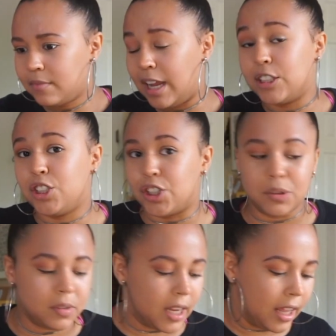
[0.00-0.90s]
it's
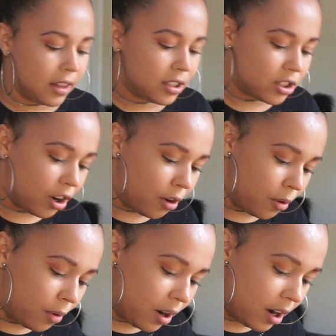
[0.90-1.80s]
June 10th,
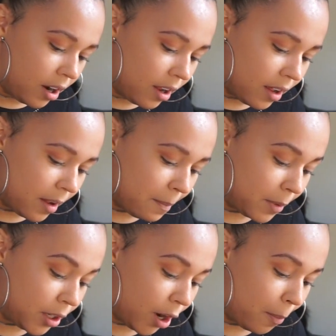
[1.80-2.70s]
so
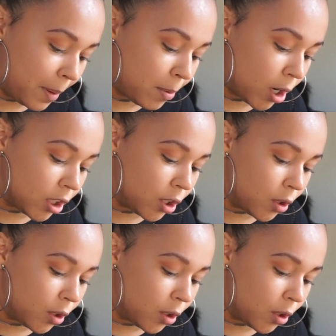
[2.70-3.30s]
you know, people are